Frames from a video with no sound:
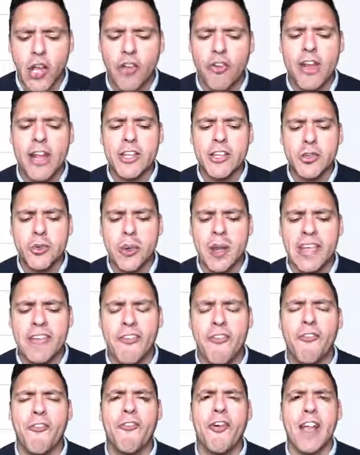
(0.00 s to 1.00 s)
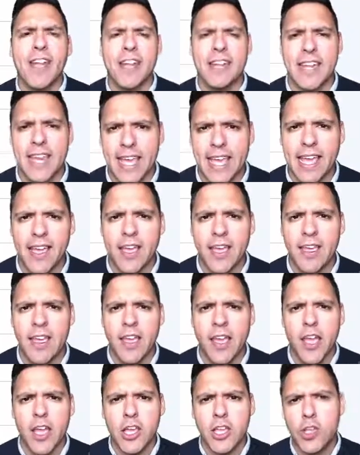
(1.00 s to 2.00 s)
gradually funding
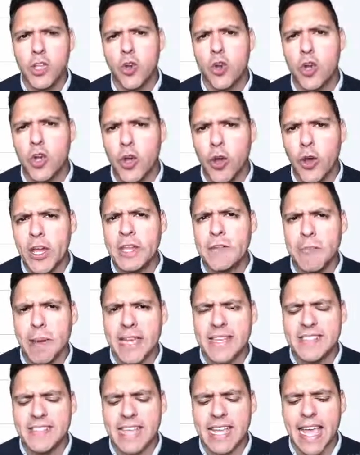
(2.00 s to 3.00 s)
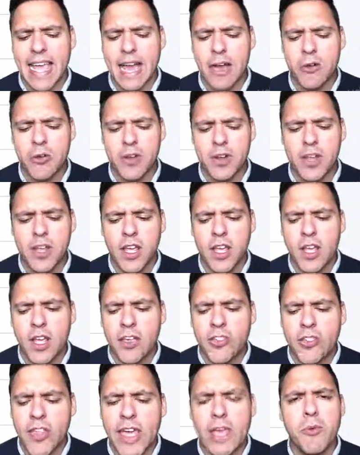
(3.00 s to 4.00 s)
your Coinbase account,
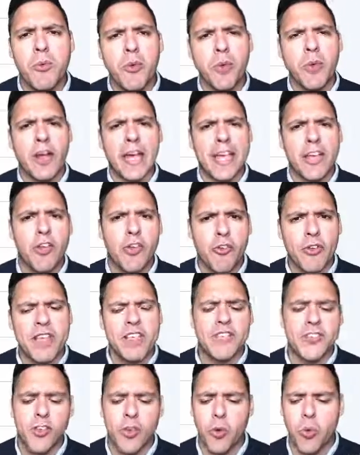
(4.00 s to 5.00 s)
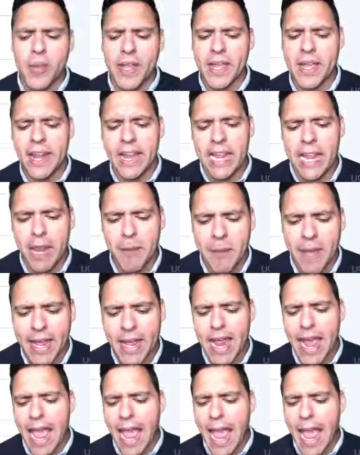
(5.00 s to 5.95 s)
they will increase your weekly limit.